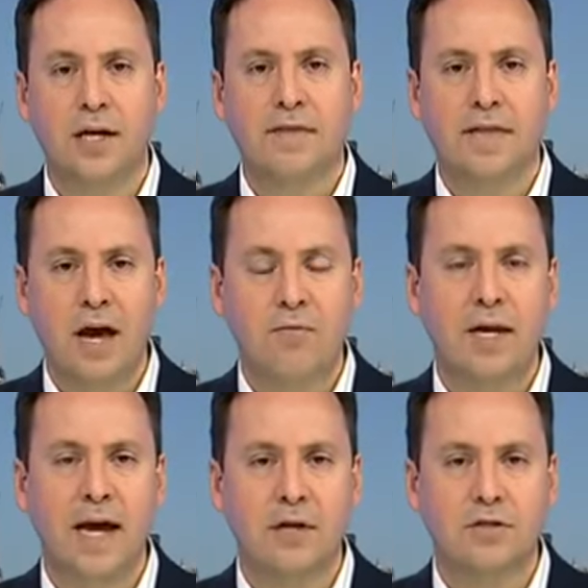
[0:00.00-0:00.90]
they
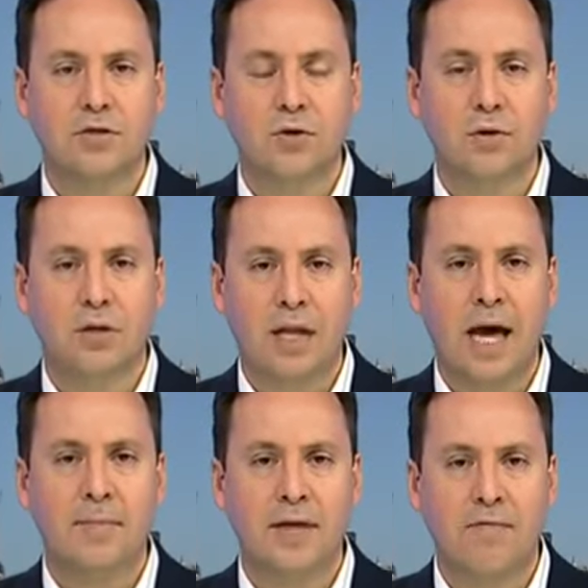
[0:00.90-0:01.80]
renounced or
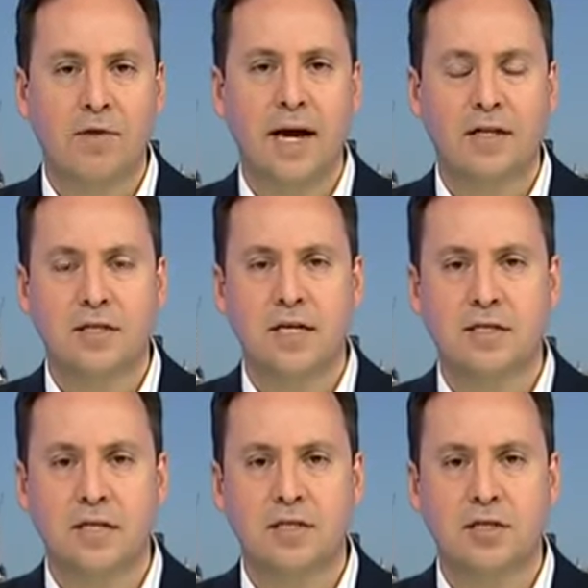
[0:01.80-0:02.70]
claimed they've renounced their
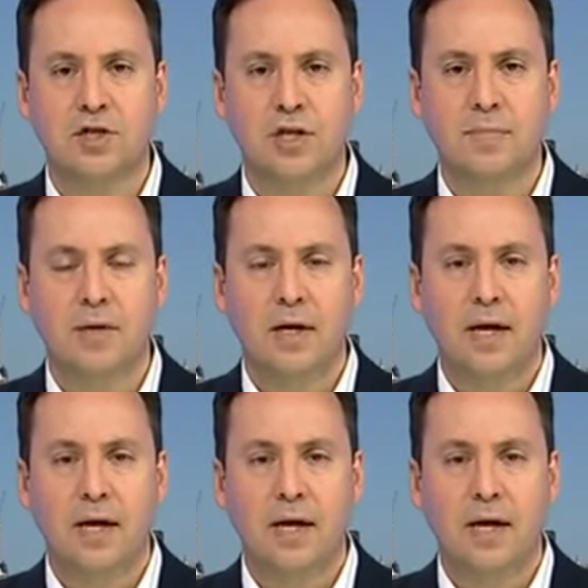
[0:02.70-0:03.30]
citizenship,